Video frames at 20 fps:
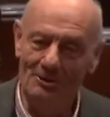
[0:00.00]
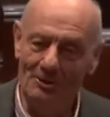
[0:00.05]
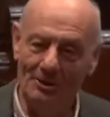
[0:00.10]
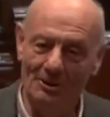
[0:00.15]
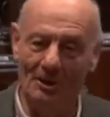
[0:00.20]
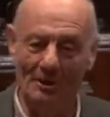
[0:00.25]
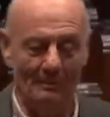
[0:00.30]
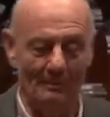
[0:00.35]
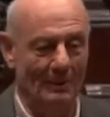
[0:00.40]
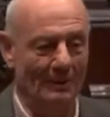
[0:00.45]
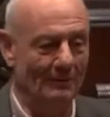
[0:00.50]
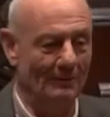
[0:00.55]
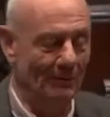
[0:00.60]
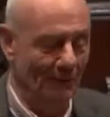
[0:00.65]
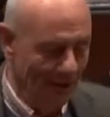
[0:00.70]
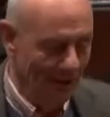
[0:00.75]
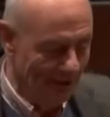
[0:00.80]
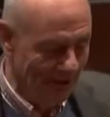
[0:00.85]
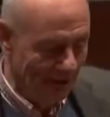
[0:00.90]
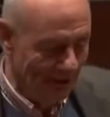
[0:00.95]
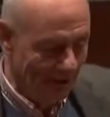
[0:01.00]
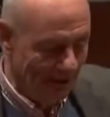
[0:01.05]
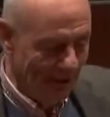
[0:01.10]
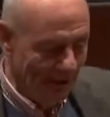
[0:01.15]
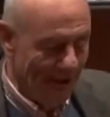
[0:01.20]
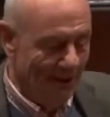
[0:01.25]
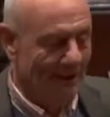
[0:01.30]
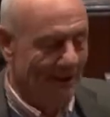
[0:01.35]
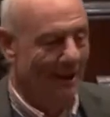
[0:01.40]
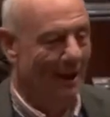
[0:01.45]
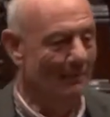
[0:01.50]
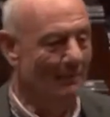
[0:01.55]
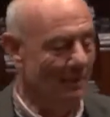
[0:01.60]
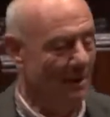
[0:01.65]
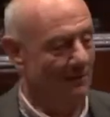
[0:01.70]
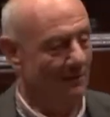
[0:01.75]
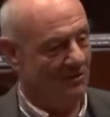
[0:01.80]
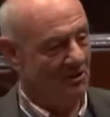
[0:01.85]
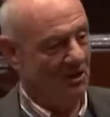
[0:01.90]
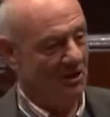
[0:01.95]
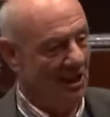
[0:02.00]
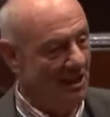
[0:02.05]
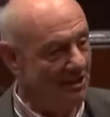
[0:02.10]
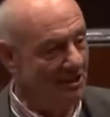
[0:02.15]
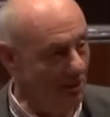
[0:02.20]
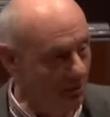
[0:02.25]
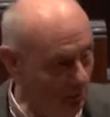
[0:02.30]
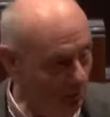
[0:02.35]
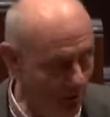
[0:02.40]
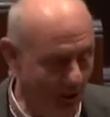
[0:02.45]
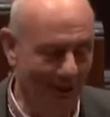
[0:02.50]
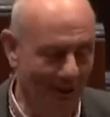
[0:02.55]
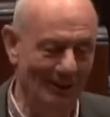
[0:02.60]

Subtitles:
got a bit of sizzle.